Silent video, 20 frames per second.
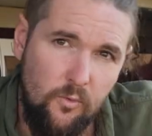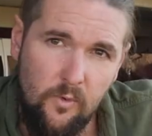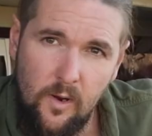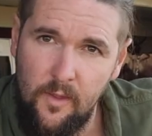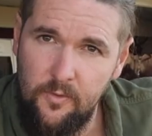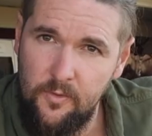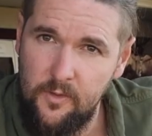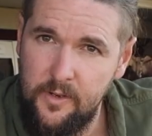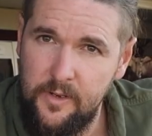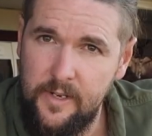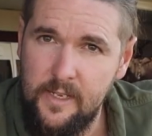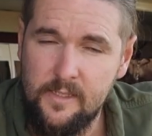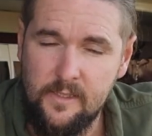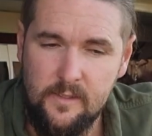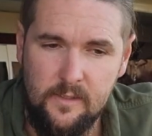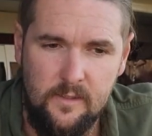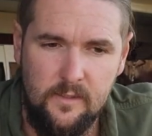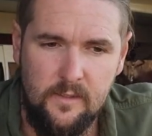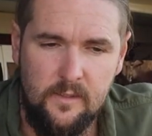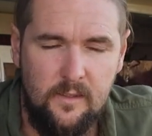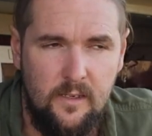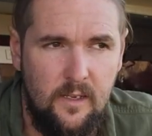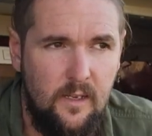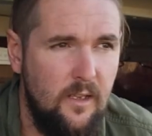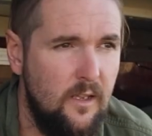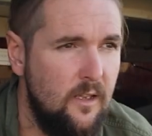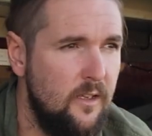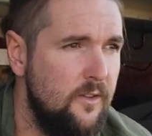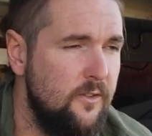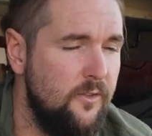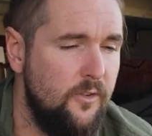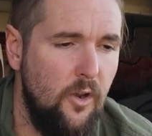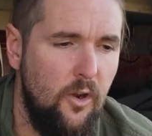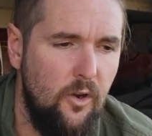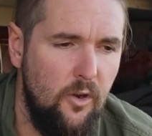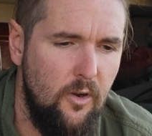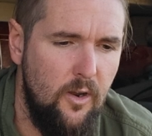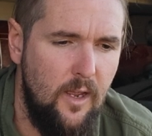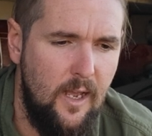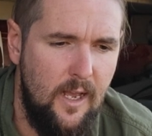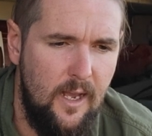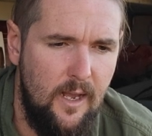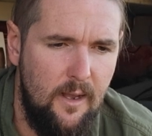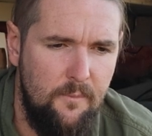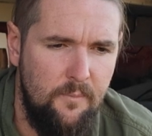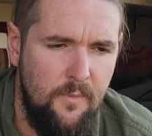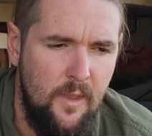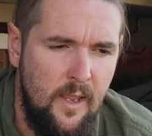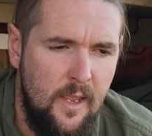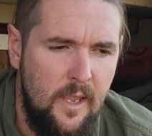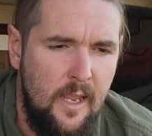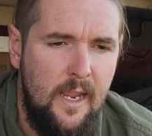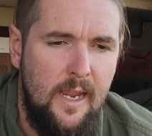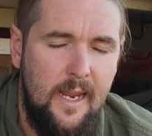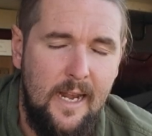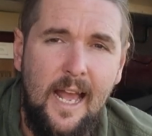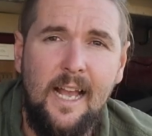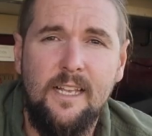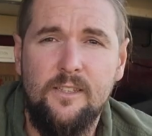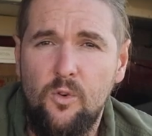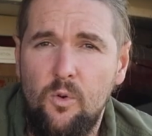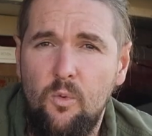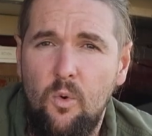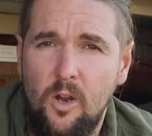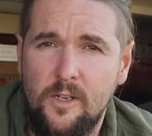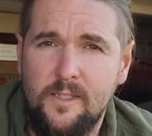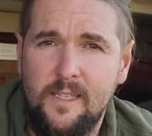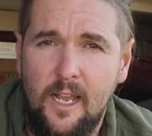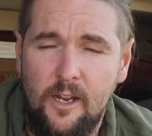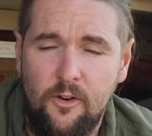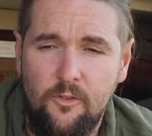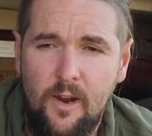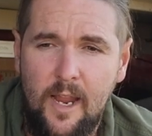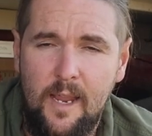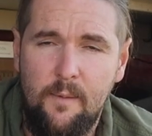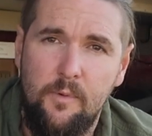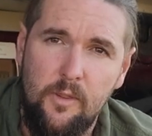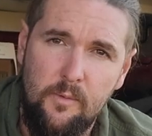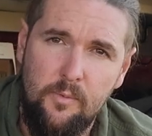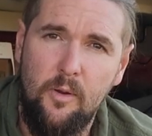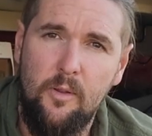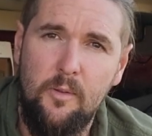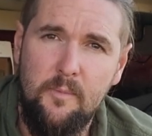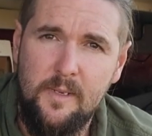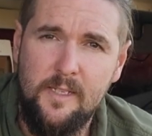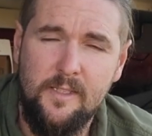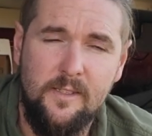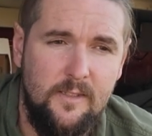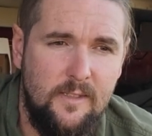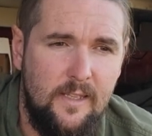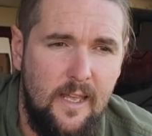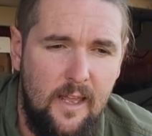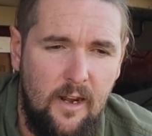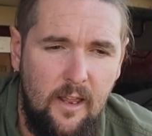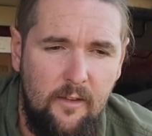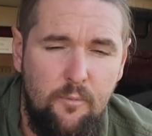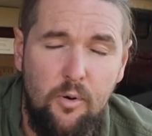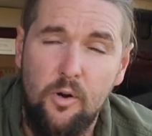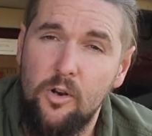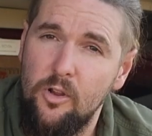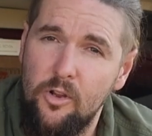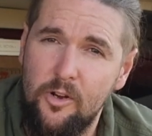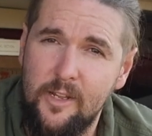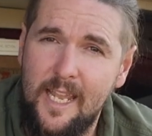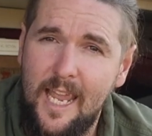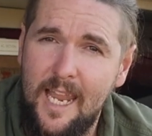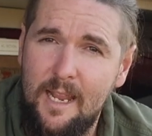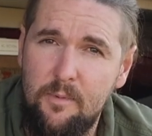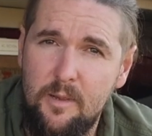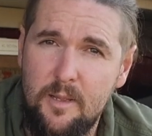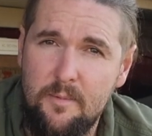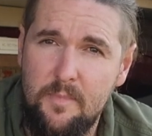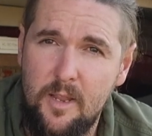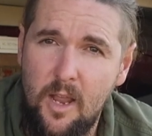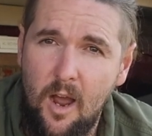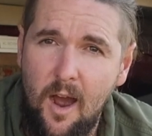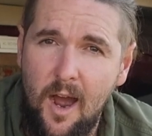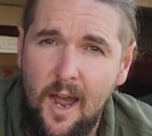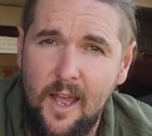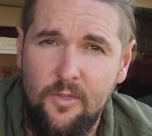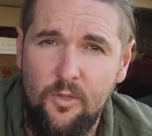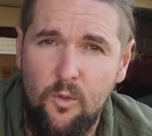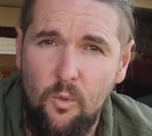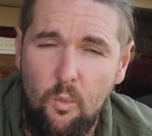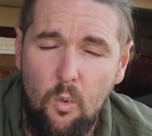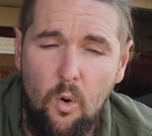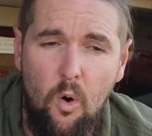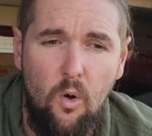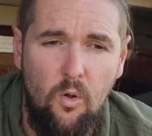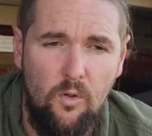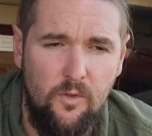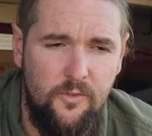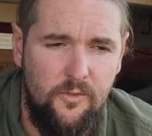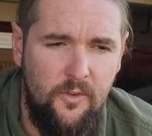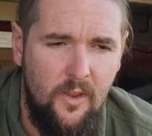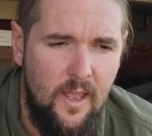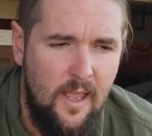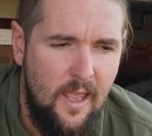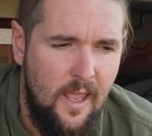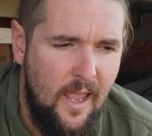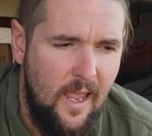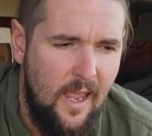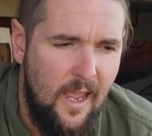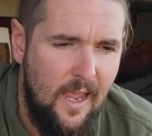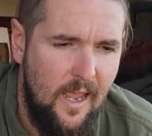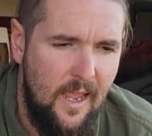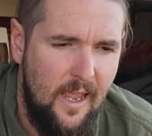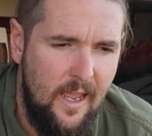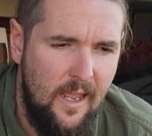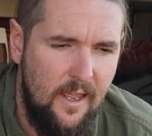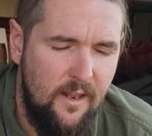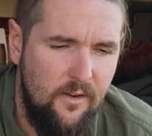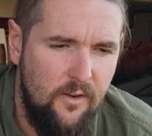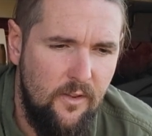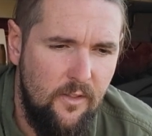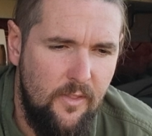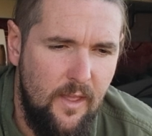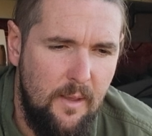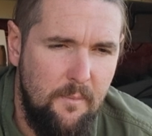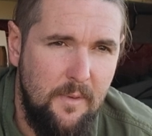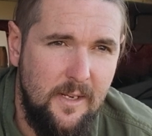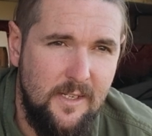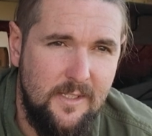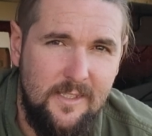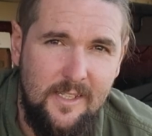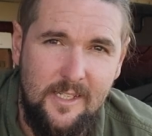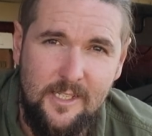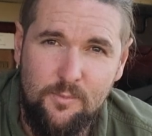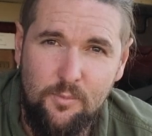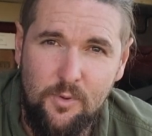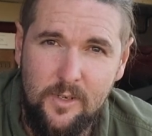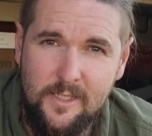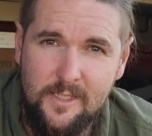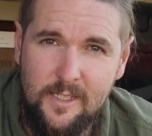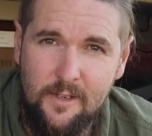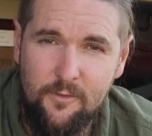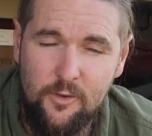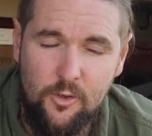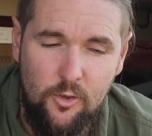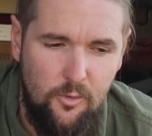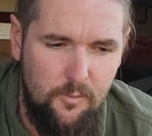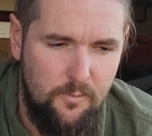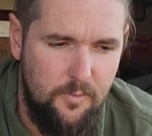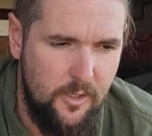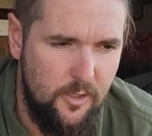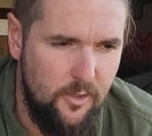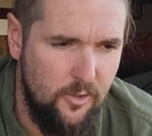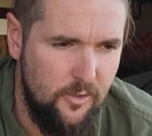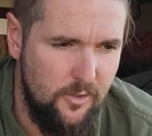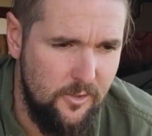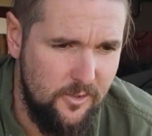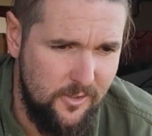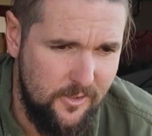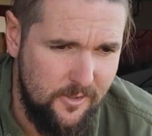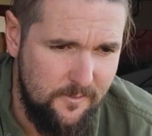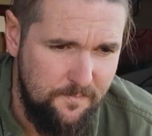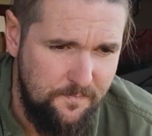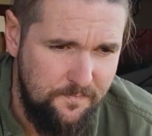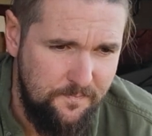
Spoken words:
run the distance. So it has all worked out great, but the problem is that I put a lot of cabling behind the walls, and that makes things pretty difficult because